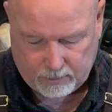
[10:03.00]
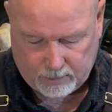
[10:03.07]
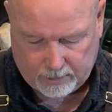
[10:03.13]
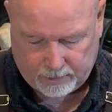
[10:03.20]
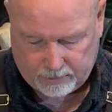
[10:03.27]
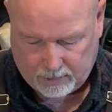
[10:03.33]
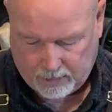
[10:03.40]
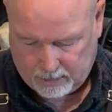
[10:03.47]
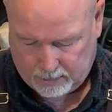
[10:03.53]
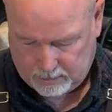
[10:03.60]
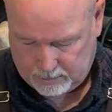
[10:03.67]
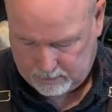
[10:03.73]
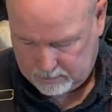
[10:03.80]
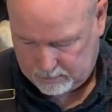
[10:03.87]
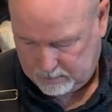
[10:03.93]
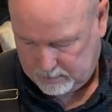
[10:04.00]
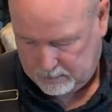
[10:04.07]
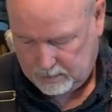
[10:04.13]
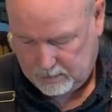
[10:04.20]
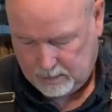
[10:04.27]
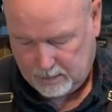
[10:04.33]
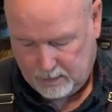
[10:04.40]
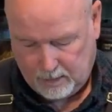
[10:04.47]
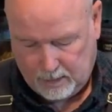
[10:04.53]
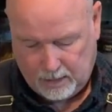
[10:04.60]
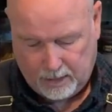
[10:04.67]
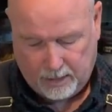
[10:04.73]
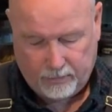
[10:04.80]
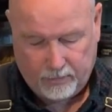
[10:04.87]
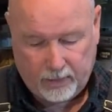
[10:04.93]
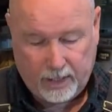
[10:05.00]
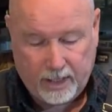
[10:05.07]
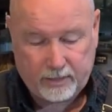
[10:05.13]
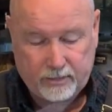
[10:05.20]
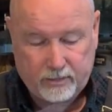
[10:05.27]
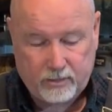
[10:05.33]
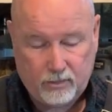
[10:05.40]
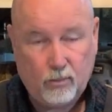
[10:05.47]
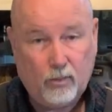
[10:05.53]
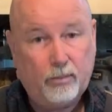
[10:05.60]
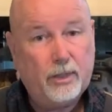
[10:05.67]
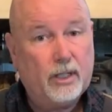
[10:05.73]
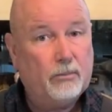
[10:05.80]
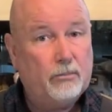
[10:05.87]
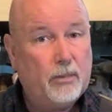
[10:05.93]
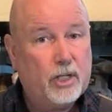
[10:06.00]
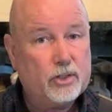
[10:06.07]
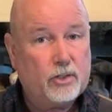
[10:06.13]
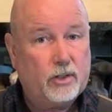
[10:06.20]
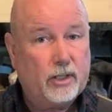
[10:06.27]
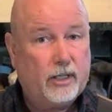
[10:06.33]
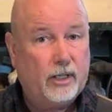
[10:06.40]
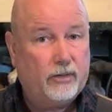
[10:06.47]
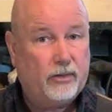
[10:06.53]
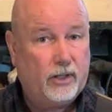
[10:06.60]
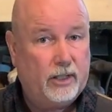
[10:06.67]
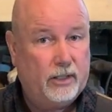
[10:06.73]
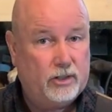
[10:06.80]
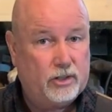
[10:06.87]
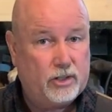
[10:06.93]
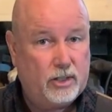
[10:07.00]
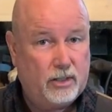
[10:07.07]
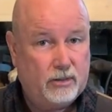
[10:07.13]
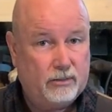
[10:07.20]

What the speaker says: like that. And the next will be to measure and cut the hinge.